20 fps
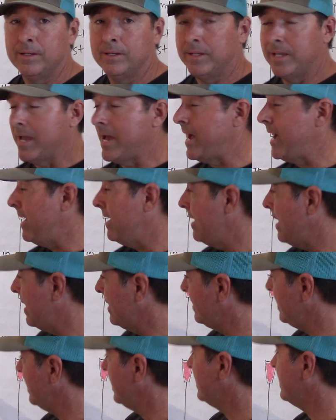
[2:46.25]
Yeah, I
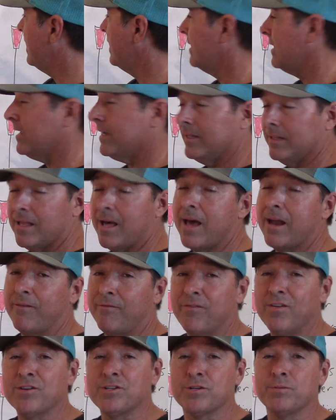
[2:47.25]
think a lot
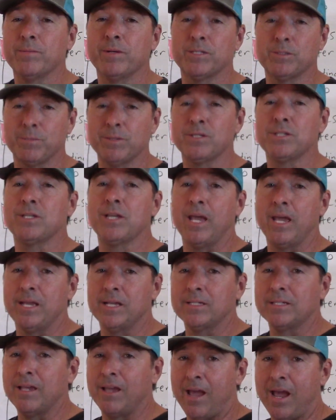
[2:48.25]
of fishermen's mistake
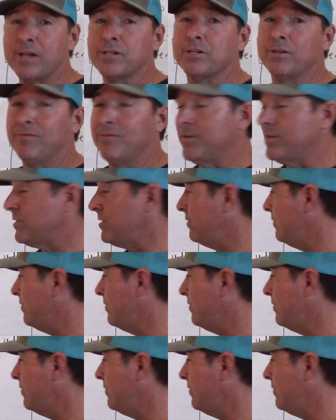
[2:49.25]
is they actually fish too